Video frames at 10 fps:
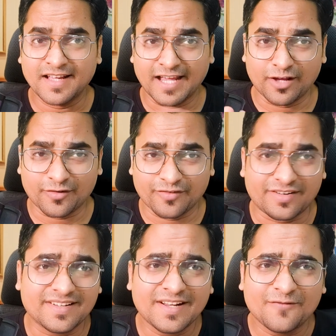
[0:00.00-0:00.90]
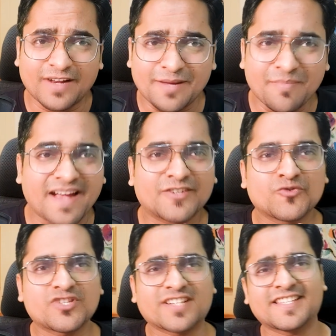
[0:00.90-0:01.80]
Hello everyone, welcome back
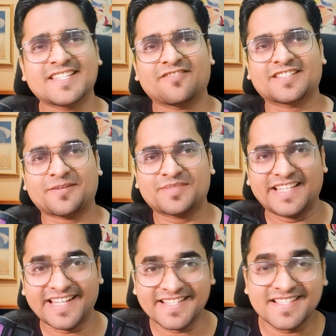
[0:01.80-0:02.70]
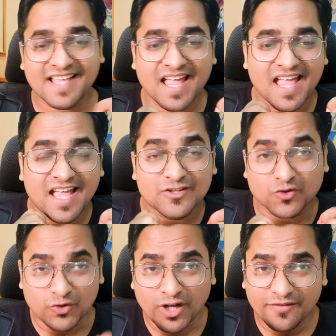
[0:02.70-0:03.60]
to Check the JavaScript series. So
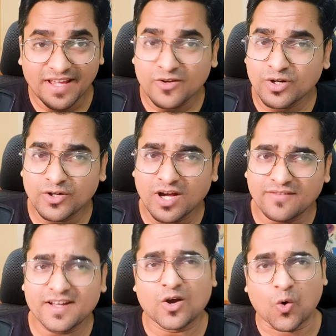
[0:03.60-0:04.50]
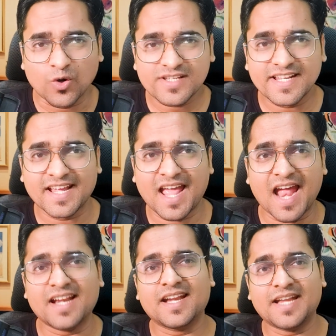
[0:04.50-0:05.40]
today we are going to cover hosting
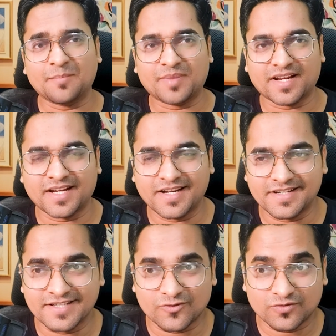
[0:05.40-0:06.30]
and temporary dead gem.